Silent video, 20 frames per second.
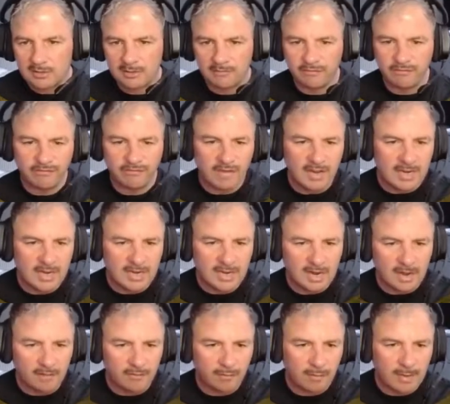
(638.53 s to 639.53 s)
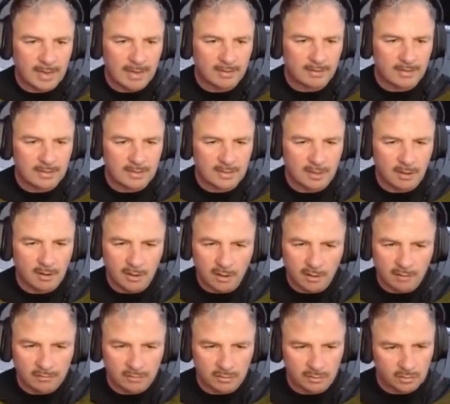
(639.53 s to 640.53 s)
And funny enough, we had these going
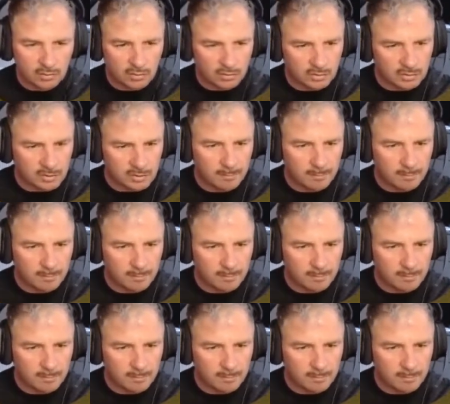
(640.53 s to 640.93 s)
off to just